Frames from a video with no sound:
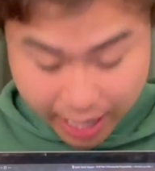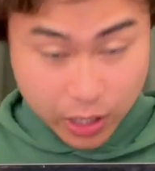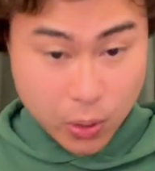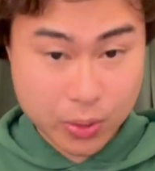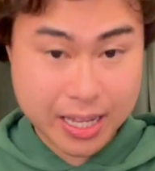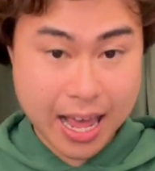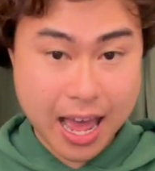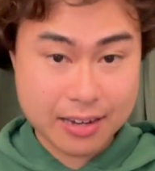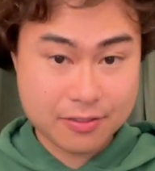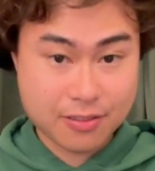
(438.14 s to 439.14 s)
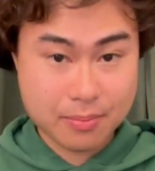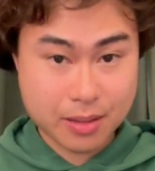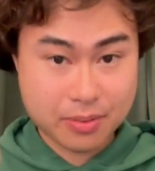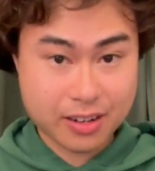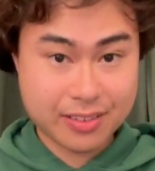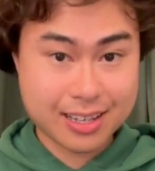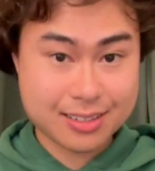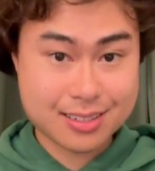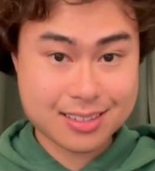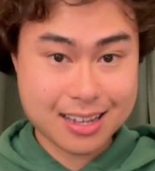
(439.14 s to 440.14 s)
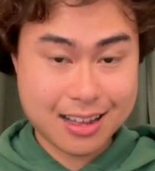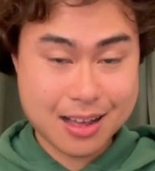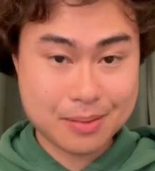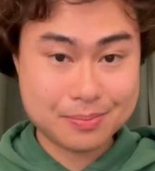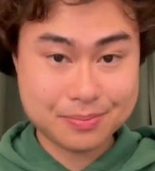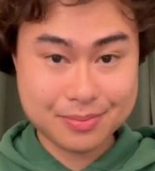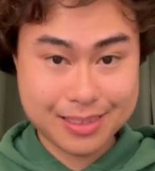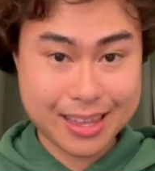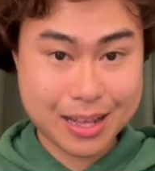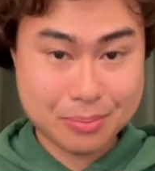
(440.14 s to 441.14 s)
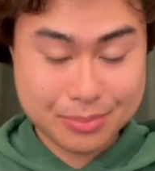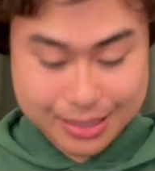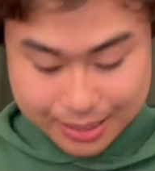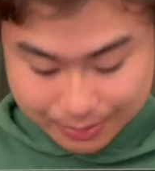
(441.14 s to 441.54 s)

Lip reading: and gold again from the previous themes,